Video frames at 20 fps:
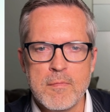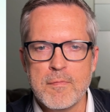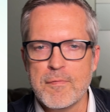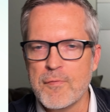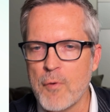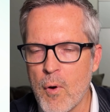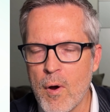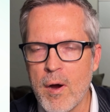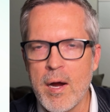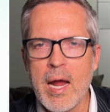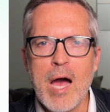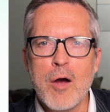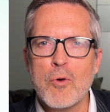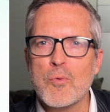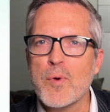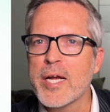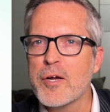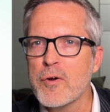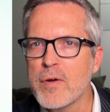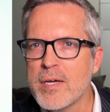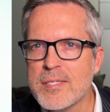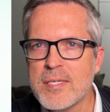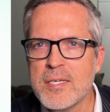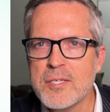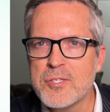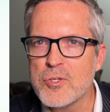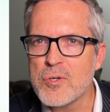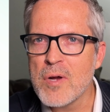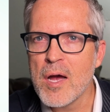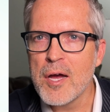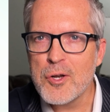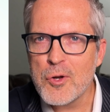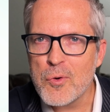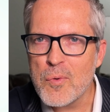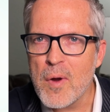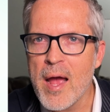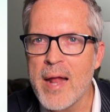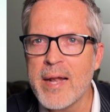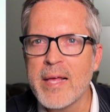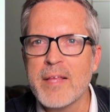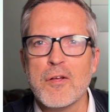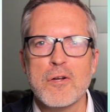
4, how rigorous is their underwriting,